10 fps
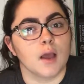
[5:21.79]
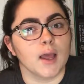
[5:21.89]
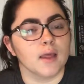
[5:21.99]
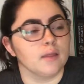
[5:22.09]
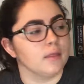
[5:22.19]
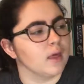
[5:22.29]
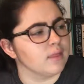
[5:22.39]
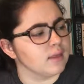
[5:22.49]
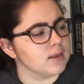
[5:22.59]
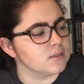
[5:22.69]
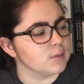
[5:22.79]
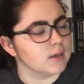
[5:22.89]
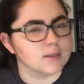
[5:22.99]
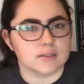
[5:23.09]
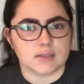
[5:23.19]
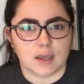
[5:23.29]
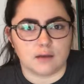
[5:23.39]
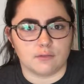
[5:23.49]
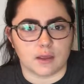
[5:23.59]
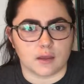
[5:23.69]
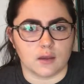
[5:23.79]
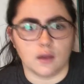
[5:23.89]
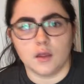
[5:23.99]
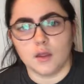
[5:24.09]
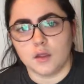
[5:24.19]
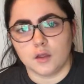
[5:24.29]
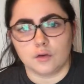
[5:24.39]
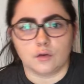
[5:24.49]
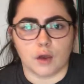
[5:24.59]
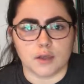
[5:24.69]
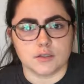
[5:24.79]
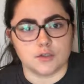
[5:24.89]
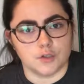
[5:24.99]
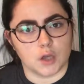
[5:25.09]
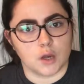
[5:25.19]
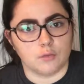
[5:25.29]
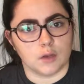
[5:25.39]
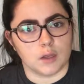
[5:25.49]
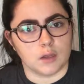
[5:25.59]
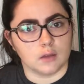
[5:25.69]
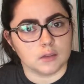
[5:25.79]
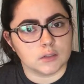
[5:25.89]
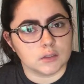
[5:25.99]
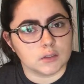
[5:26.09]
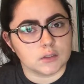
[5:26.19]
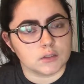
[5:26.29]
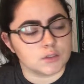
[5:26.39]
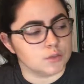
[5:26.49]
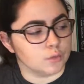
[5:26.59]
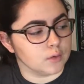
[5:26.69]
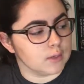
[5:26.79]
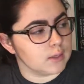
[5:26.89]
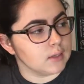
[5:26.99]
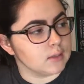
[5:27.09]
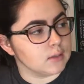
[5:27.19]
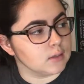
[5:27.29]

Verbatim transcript: I think it's because it's kind of like a cross-genre story.